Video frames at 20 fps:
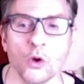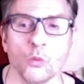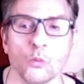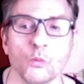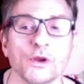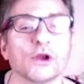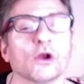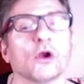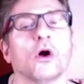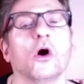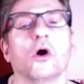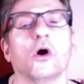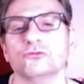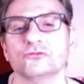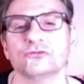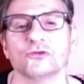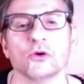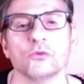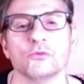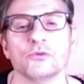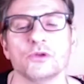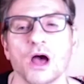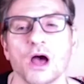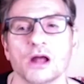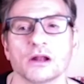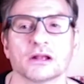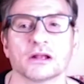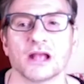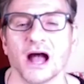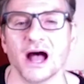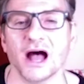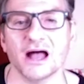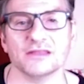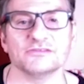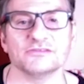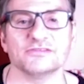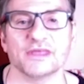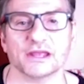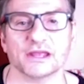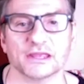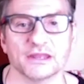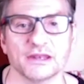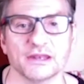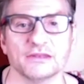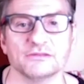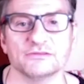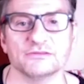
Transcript: We are also not gods that can